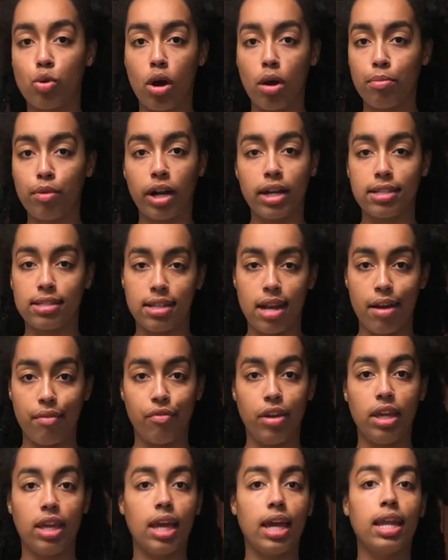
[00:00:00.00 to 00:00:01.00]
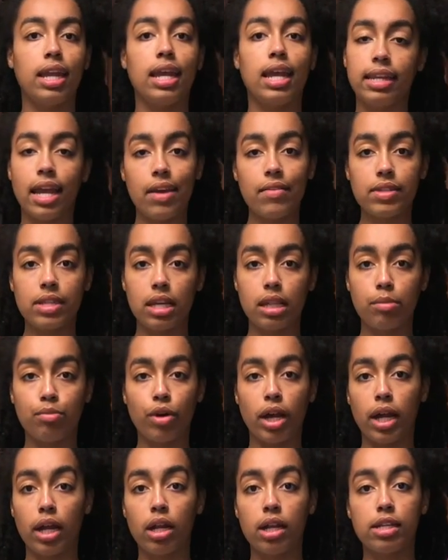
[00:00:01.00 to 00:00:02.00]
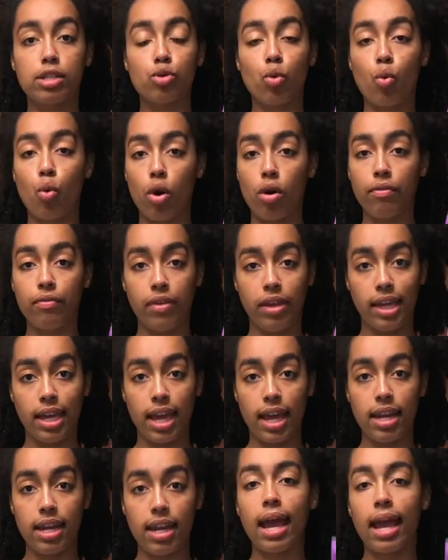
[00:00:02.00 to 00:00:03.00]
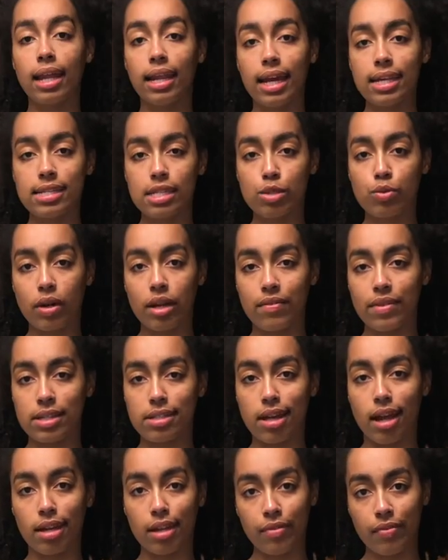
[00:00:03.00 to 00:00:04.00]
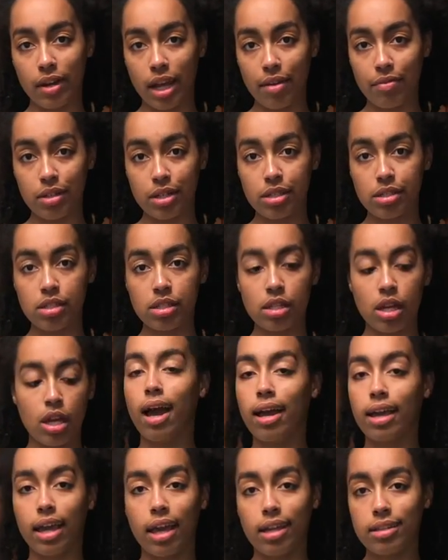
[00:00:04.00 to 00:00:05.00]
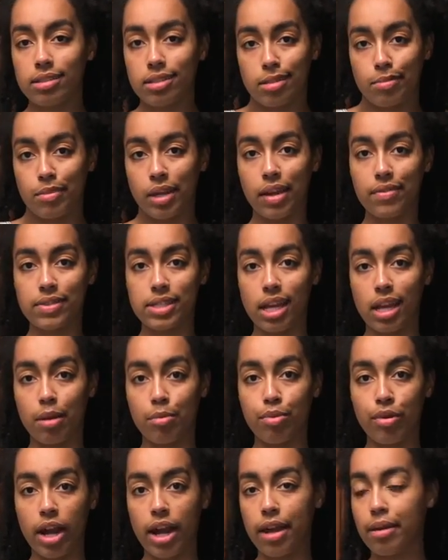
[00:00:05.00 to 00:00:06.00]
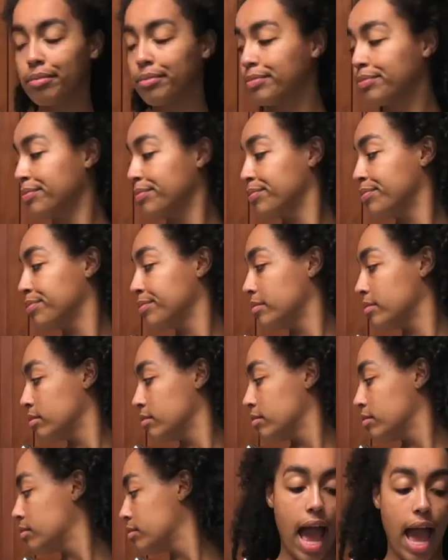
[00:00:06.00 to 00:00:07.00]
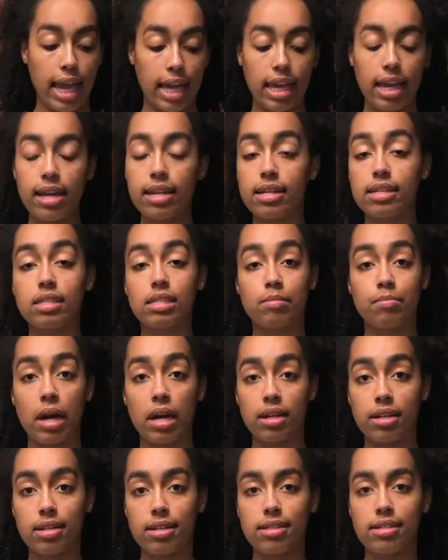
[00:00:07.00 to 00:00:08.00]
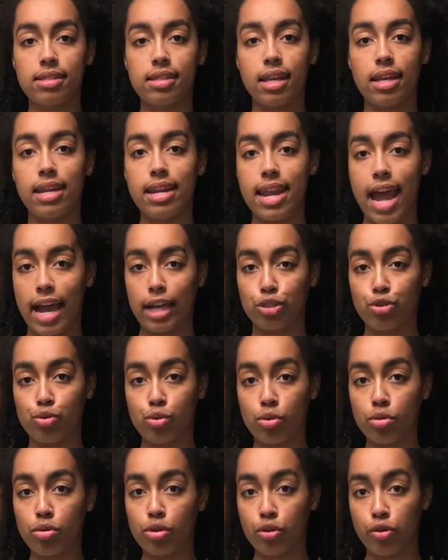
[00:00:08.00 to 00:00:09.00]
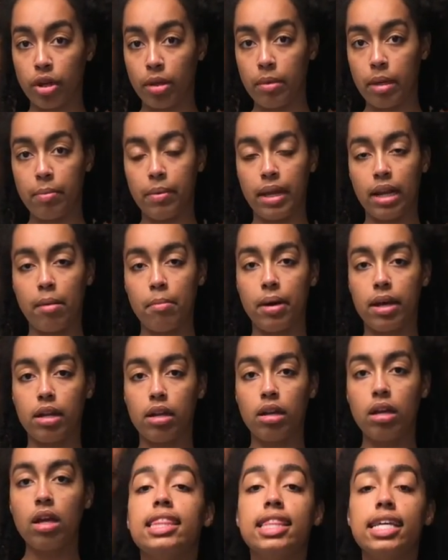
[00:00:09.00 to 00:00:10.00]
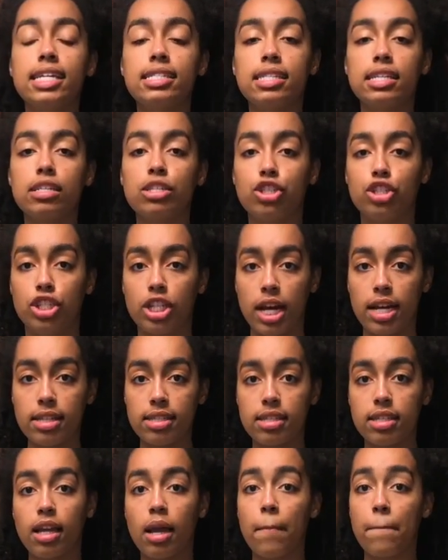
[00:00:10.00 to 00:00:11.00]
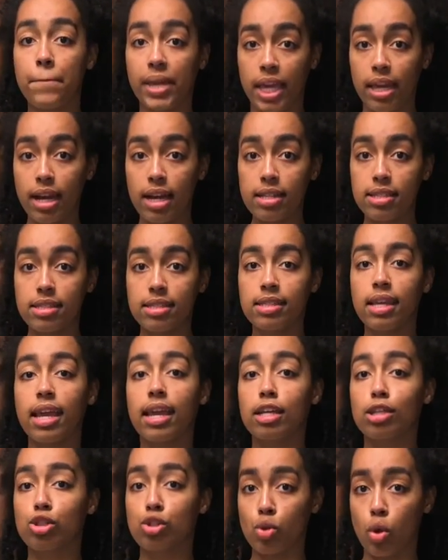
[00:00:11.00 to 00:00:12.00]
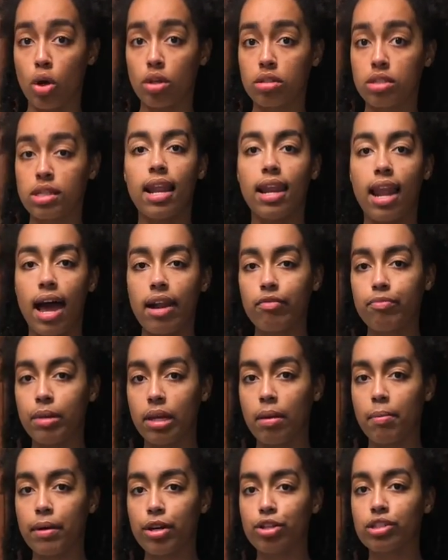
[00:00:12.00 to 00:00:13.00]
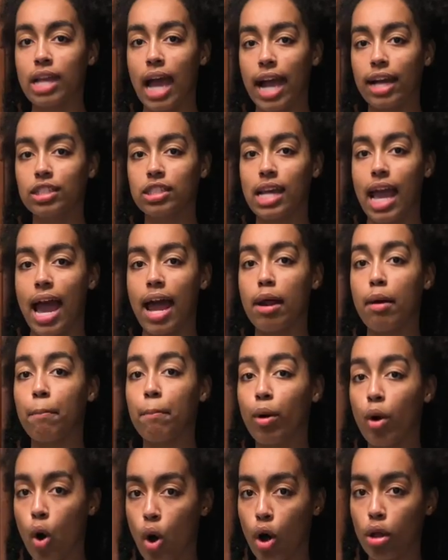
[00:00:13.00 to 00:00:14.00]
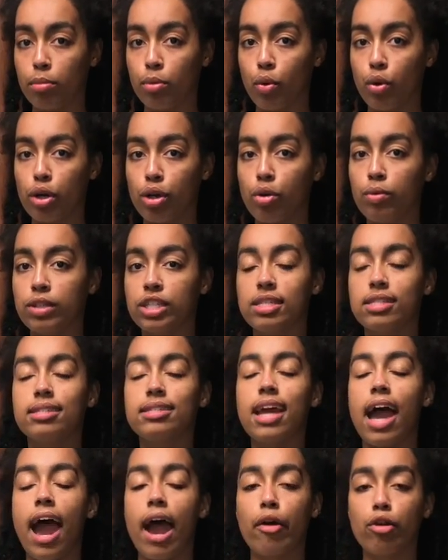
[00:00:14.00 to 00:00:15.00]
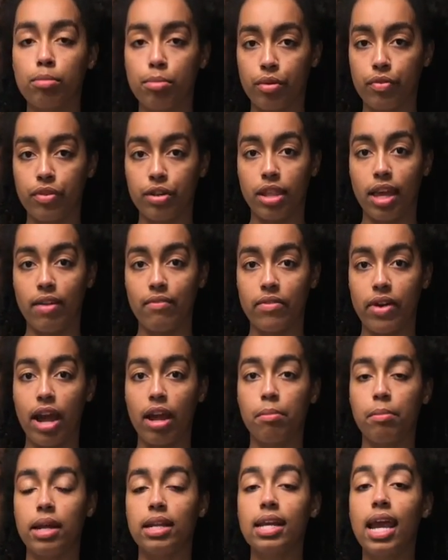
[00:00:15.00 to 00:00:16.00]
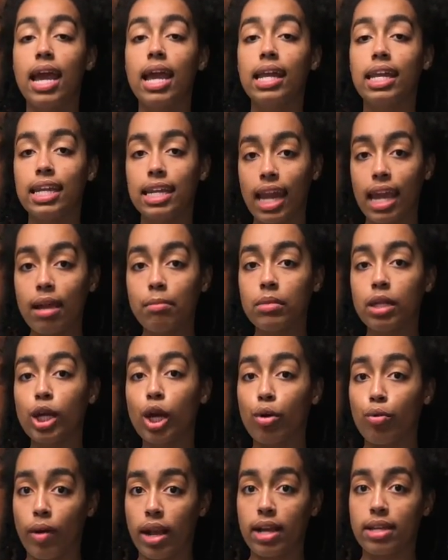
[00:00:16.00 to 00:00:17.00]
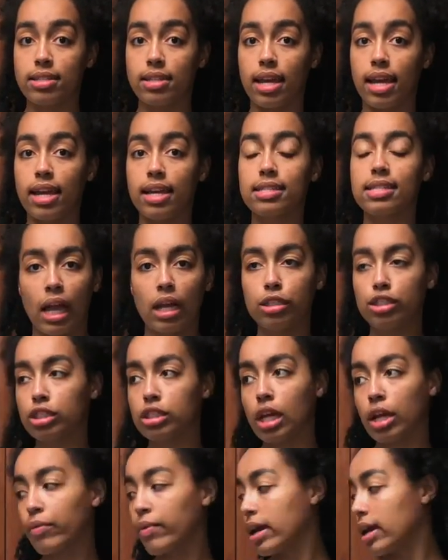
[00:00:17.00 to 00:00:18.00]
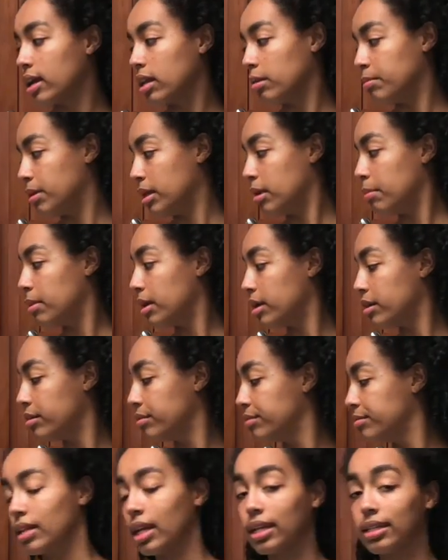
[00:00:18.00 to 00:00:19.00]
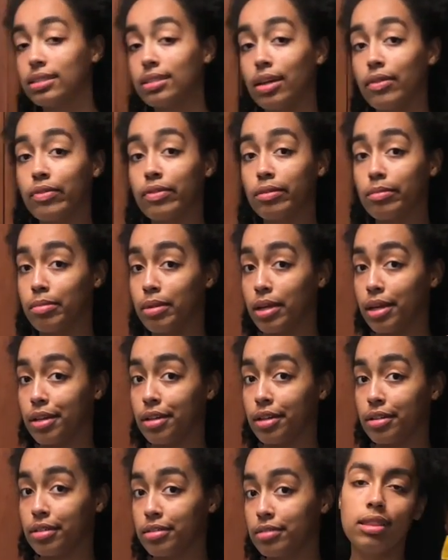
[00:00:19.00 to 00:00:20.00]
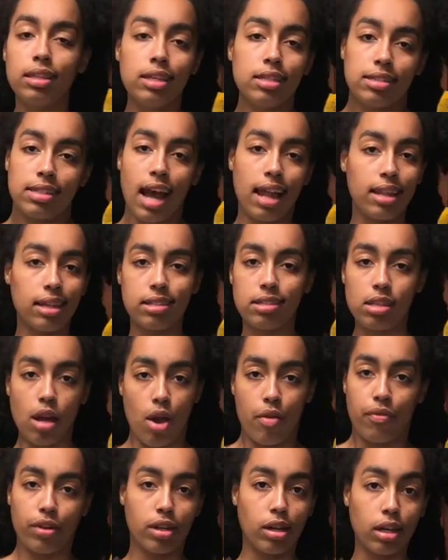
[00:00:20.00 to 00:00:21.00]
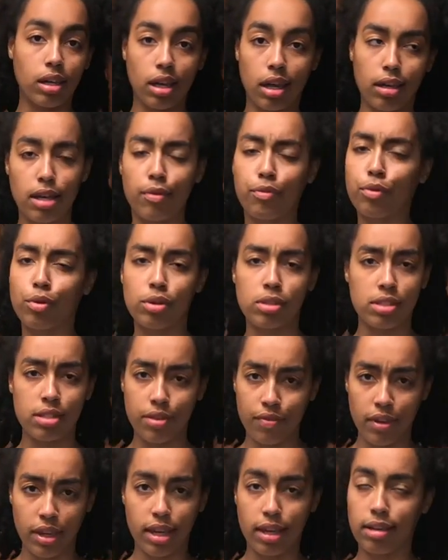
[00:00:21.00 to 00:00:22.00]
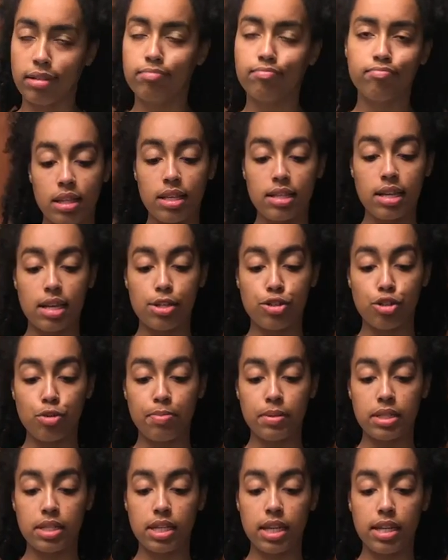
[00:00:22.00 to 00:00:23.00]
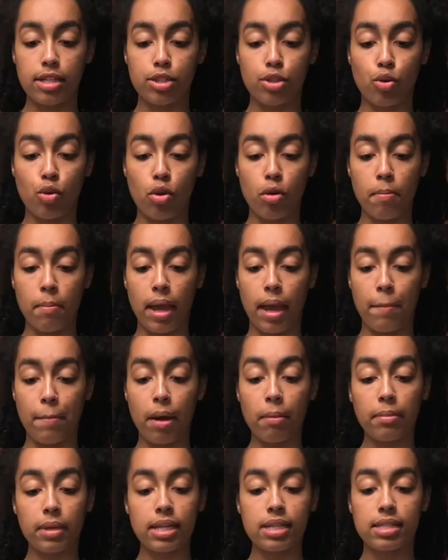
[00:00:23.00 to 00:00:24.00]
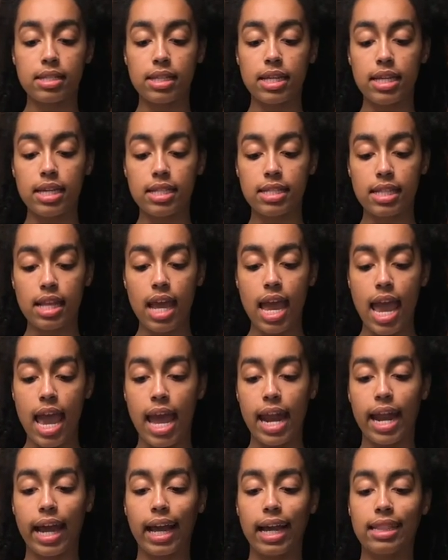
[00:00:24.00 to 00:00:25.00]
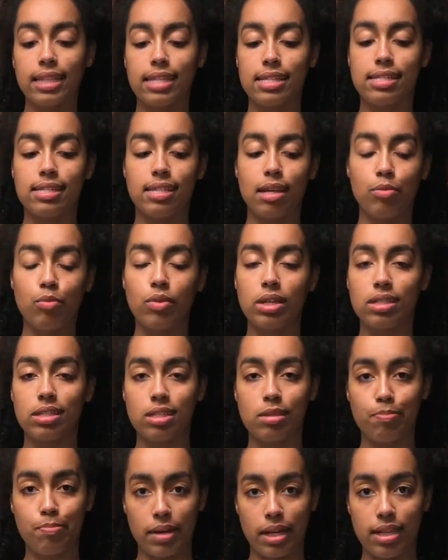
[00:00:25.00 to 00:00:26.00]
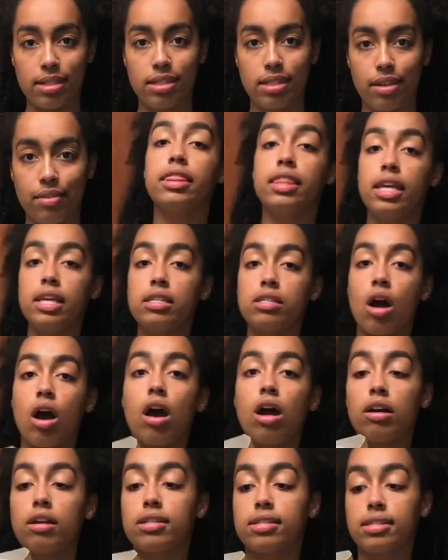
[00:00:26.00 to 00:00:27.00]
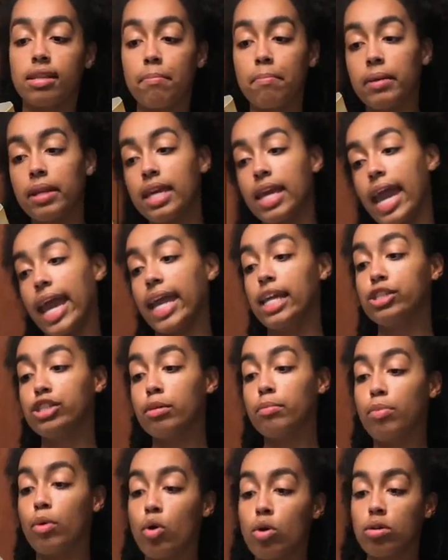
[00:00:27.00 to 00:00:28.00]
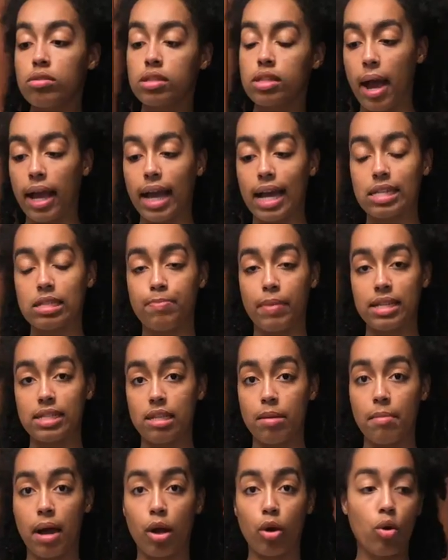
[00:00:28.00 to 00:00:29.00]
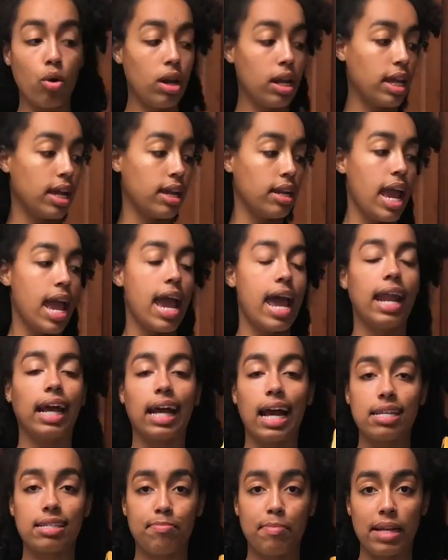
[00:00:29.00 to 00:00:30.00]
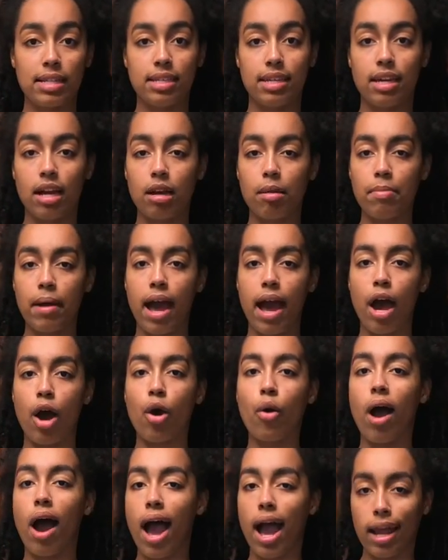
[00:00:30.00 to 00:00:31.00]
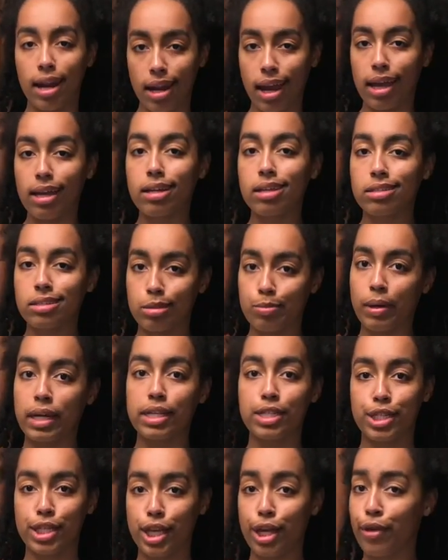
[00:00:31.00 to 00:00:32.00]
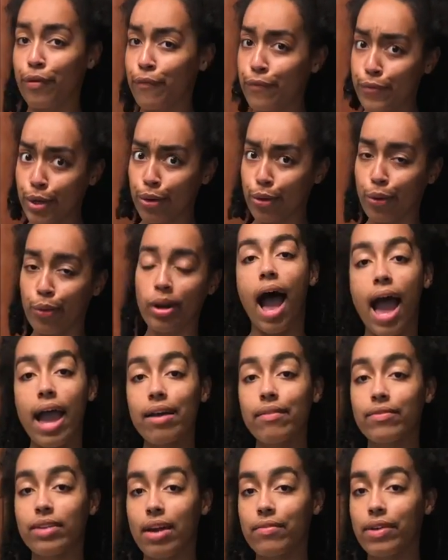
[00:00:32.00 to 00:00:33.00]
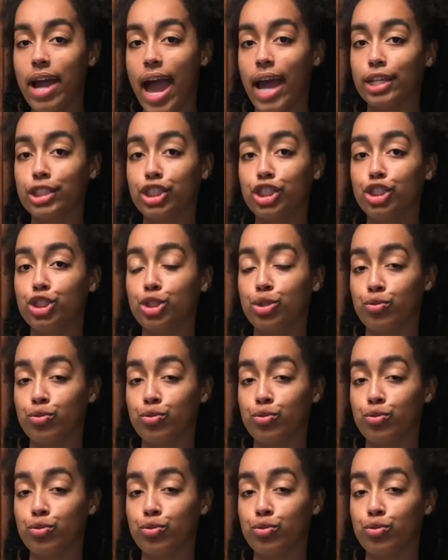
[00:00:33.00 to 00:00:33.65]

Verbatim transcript: All bread is not vegan. Dave's Killer Bread is all vegan unless it's one of his honey flavors. Again, some Dave's Killer Bread. I get Smucker's natural creamy peanut butter. This is just peanuts and salt. A lot of peanut butters actually add palm oil, which is terrible for the environment, namely orangutans. It's just like regular peanut butter, except for better. These shallots are for cooking. Of course, they're vegan. These are super seeds, gourmet pumpkin seeds, and I got this somewhat spicy. These are simply Asia bowls. I got spicy Mongolian, and I got spicy kung pao. I like spicy food. I've never actually